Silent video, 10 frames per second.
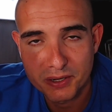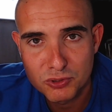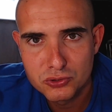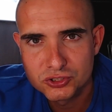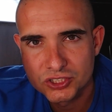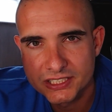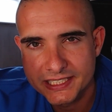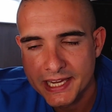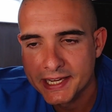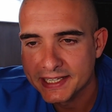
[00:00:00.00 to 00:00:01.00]
Usually
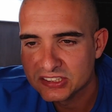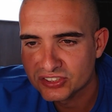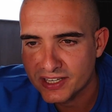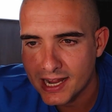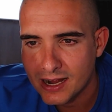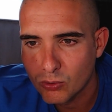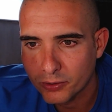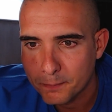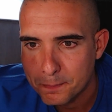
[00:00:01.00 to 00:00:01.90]
it's an hour.